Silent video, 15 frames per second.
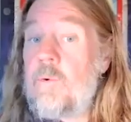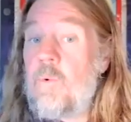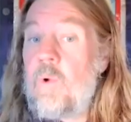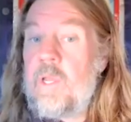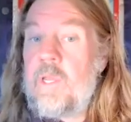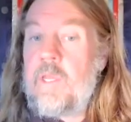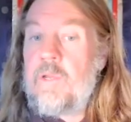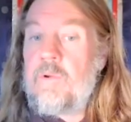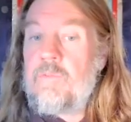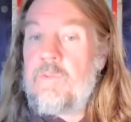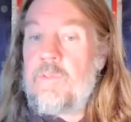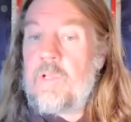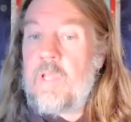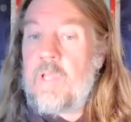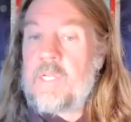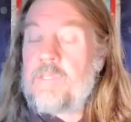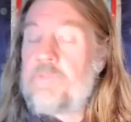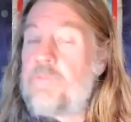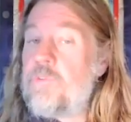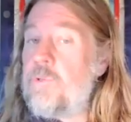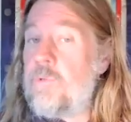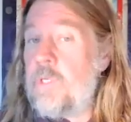way over the last
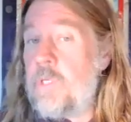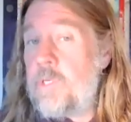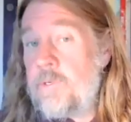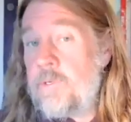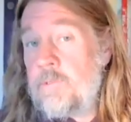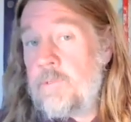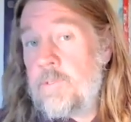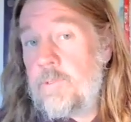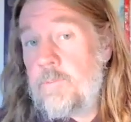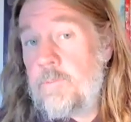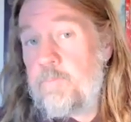few years.